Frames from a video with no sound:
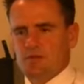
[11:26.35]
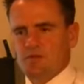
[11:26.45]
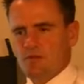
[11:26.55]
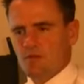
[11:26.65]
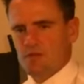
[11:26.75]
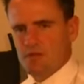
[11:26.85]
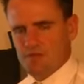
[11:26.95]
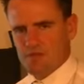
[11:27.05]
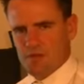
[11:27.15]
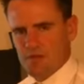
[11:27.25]
or phone
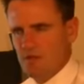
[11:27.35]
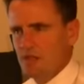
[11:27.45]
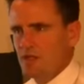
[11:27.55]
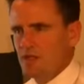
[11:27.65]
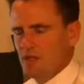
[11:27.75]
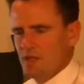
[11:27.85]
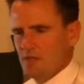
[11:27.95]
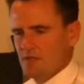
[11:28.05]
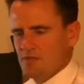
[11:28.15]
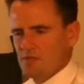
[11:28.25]
if
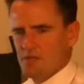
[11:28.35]
there's